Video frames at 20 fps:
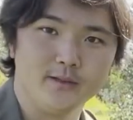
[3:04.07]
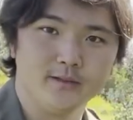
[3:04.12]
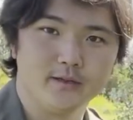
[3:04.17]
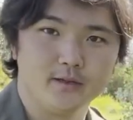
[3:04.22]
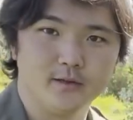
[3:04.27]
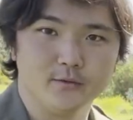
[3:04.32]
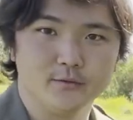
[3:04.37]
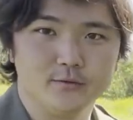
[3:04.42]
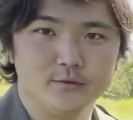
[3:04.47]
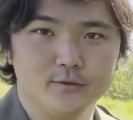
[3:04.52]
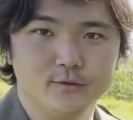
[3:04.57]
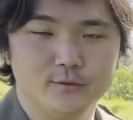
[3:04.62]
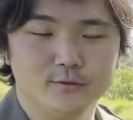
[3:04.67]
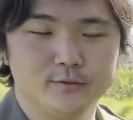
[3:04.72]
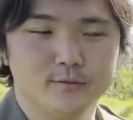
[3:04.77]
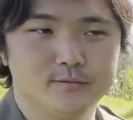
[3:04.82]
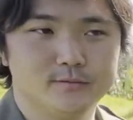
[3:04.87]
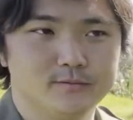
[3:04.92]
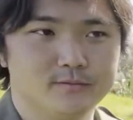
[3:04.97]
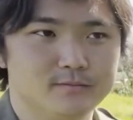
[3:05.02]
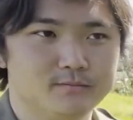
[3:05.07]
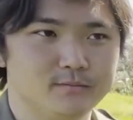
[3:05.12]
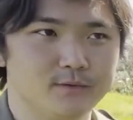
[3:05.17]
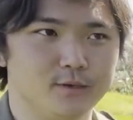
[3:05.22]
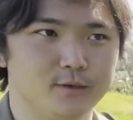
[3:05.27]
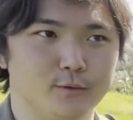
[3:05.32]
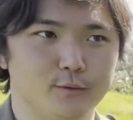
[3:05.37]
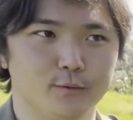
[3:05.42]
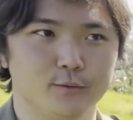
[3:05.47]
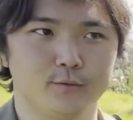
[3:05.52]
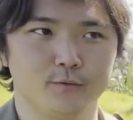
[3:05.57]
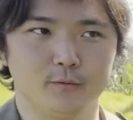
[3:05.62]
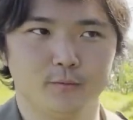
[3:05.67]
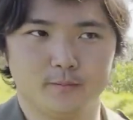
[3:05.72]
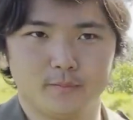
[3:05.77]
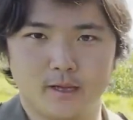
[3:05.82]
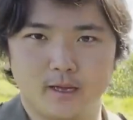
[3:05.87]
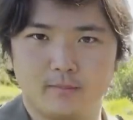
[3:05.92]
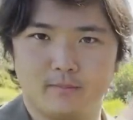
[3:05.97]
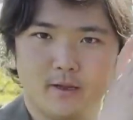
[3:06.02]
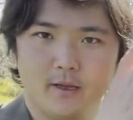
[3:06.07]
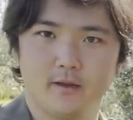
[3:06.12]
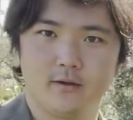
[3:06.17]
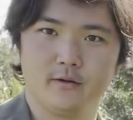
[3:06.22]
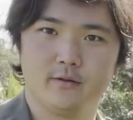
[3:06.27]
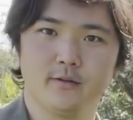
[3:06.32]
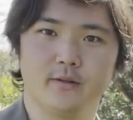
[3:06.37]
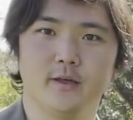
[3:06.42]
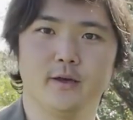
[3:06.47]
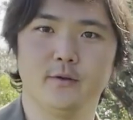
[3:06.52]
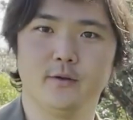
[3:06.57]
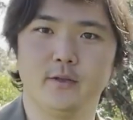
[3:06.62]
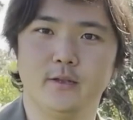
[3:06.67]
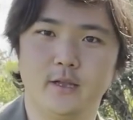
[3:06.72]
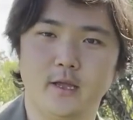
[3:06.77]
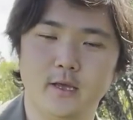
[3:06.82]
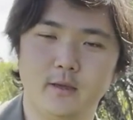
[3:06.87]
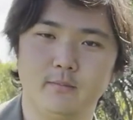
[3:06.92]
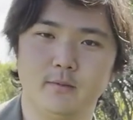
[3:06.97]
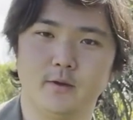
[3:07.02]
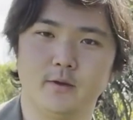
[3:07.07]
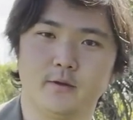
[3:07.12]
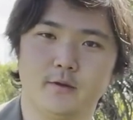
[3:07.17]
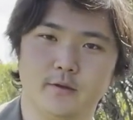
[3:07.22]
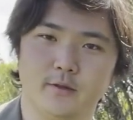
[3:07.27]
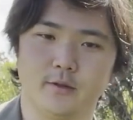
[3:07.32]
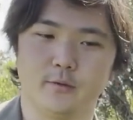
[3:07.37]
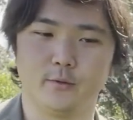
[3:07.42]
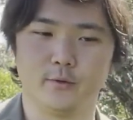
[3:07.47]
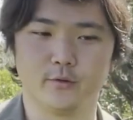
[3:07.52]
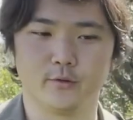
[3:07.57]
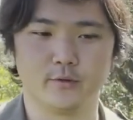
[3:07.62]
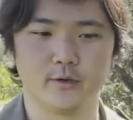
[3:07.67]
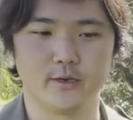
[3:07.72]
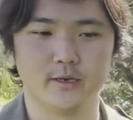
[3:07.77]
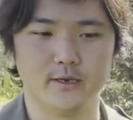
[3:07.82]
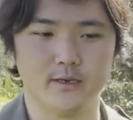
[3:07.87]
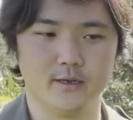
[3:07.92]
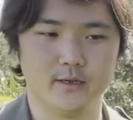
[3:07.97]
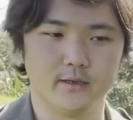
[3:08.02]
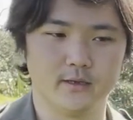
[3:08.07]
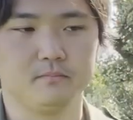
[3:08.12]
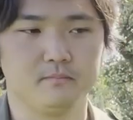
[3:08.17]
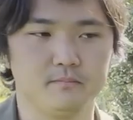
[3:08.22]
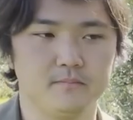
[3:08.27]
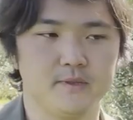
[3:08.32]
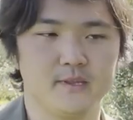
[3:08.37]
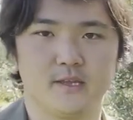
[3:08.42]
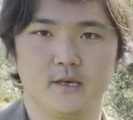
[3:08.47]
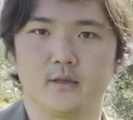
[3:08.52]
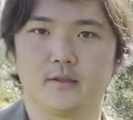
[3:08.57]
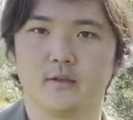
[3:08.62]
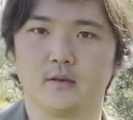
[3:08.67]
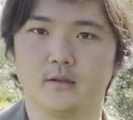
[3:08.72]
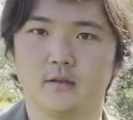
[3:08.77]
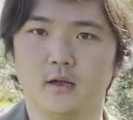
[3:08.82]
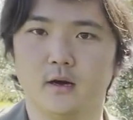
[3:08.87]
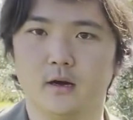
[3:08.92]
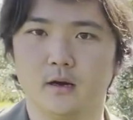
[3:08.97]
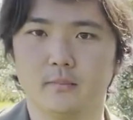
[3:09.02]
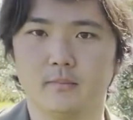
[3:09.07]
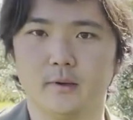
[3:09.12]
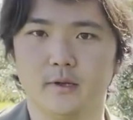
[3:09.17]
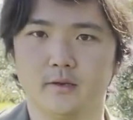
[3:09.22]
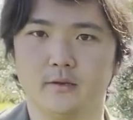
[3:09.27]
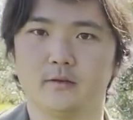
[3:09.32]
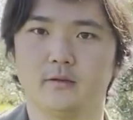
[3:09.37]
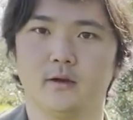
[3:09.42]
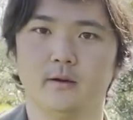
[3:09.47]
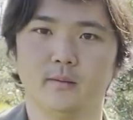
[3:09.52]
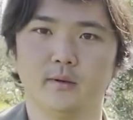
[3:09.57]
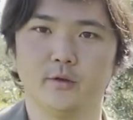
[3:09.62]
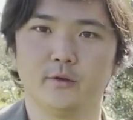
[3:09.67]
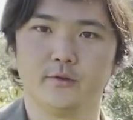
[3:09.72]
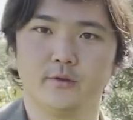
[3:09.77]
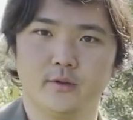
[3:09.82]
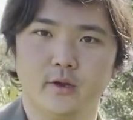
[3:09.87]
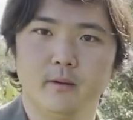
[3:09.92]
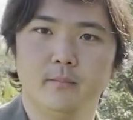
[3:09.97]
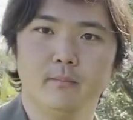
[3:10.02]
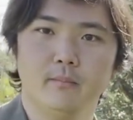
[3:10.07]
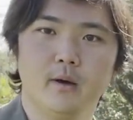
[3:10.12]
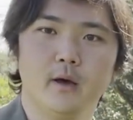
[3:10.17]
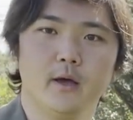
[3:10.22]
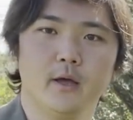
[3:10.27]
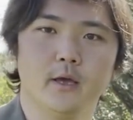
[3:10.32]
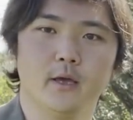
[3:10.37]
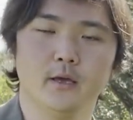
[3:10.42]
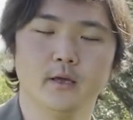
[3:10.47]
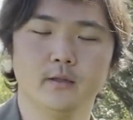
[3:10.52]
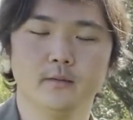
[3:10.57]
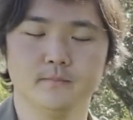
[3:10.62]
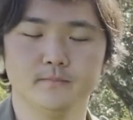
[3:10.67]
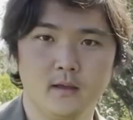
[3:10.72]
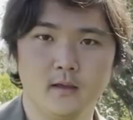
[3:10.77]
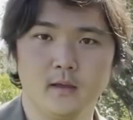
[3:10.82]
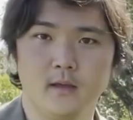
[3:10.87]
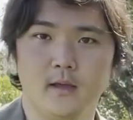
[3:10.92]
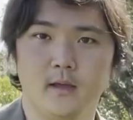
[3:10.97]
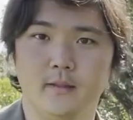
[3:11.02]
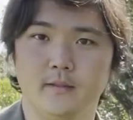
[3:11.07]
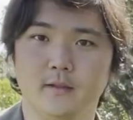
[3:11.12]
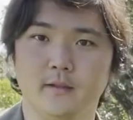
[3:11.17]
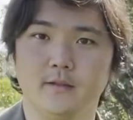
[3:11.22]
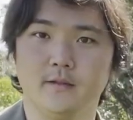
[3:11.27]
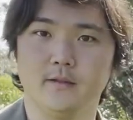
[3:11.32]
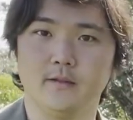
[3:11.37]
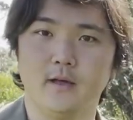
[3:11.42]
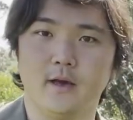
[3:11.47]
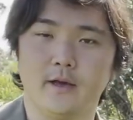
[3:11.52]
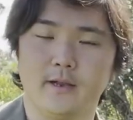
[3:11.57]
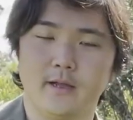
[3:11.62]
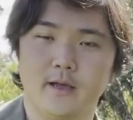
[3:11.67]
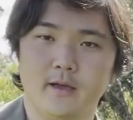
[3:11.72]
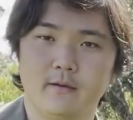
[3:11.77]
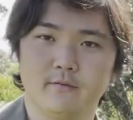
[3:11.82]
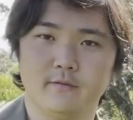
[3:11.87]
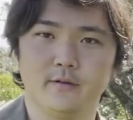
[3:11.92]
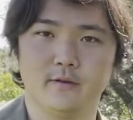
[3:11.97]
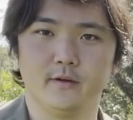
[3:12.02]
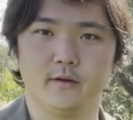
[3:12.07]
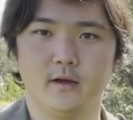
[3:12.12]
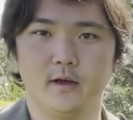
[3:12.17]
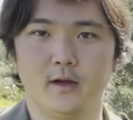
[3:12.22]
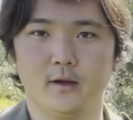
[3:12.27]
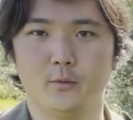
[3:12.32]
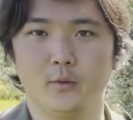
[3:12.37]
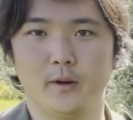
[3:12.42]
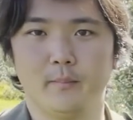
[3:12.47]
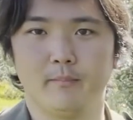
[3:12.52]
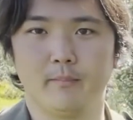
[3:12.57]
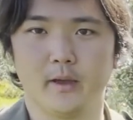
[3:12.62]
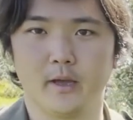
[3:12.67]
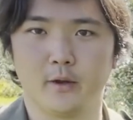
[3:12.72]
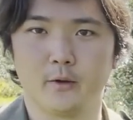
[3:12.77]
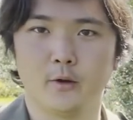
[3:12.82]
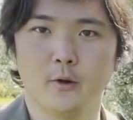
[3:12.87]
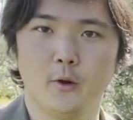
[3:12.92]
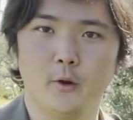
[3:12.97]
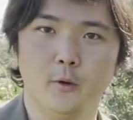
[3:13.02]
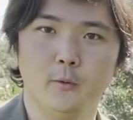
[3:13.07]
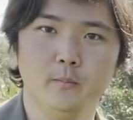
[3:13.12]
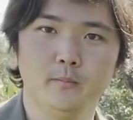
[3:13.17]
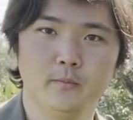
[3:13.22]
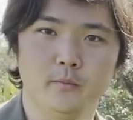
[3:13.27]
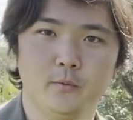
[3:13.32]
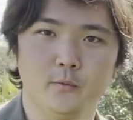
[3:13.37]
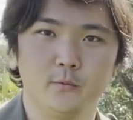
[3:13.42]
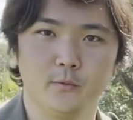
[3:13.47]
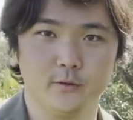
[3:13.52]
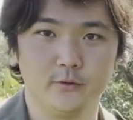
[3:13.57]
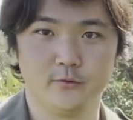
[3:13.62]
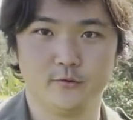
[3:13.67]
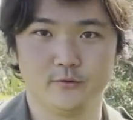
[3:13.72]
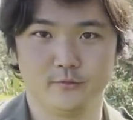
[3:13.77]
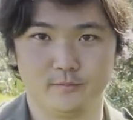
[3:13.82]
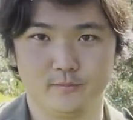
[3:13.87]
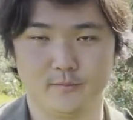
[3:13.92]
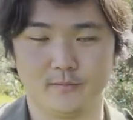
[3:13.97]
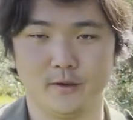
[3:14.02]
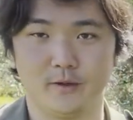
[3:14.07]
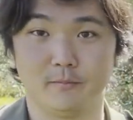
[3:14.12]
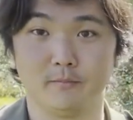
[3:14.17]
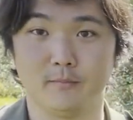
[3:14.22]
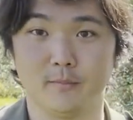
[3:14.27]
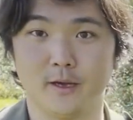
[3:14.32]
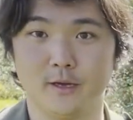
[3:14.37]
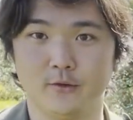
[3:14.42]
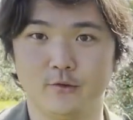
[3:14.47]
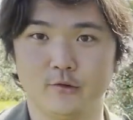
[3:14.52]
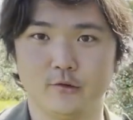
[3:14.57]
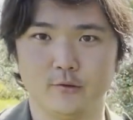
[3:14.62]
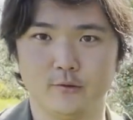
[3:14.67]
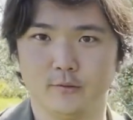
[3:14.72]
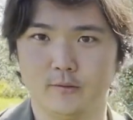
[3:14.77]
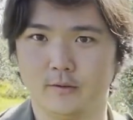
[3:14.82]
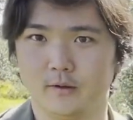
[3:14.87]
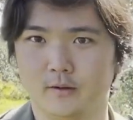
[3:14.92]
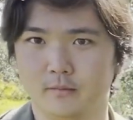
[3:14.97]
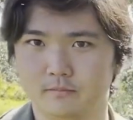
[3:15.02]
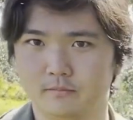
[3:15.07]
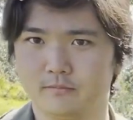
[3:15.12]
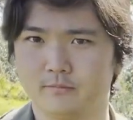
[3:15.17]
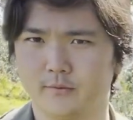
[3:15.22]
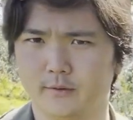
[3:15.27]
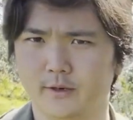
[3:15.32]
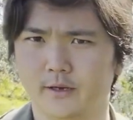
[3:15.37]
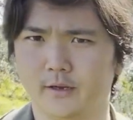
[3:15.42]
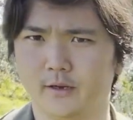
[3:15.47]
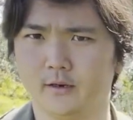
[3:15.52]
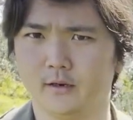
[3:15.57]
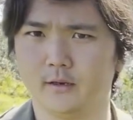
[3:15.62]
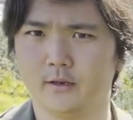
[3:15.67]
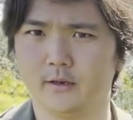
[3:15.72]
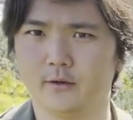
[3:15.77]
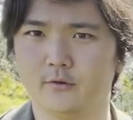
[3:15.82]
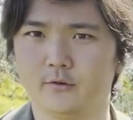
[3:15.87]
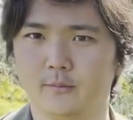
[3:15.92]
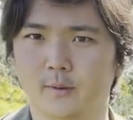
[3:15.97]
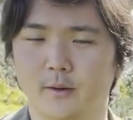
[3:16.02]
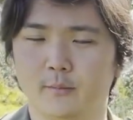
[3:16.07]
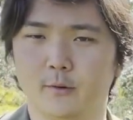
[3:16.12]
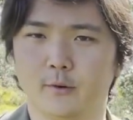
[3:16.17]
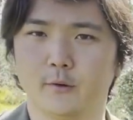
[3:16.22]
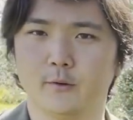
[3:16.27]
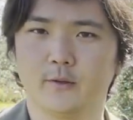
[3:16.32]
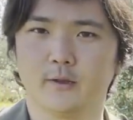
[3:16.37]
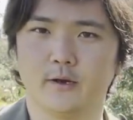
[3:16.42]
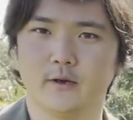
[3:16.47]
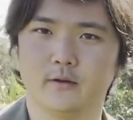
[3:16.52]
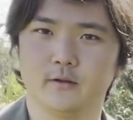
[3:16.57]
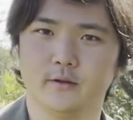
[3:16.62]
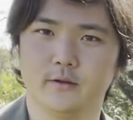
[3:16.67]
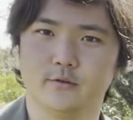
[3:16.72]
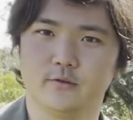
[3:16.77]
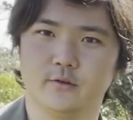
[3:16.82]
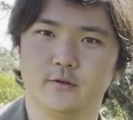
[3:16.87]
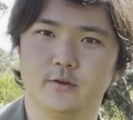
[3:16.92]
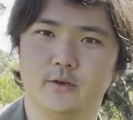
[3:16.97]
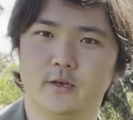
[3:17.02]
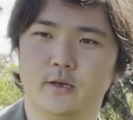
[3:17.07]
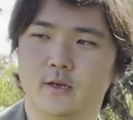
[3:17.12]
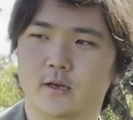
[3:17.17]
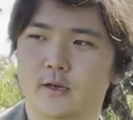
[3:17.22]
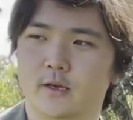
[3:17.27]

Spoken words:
down to the local backpackers down in Napier, because it was already like 6 o'clock by the time I was done buying it. And then the night after I went back home, which, mind you, pretty early into my motorcycling journey.